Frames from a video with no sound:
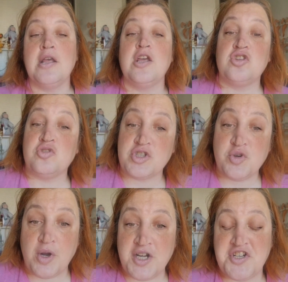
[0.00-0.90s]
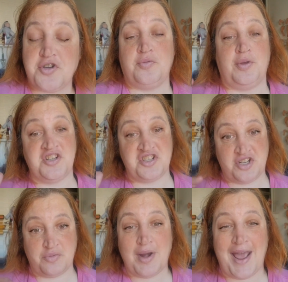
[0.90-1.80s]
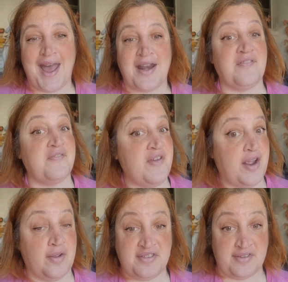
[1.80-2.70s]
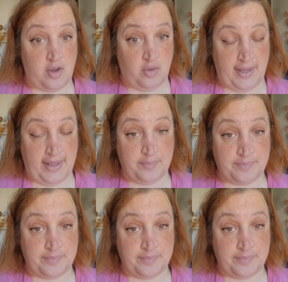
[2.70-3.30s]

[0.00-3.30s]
So what you want to do is you just want to add it very slowly.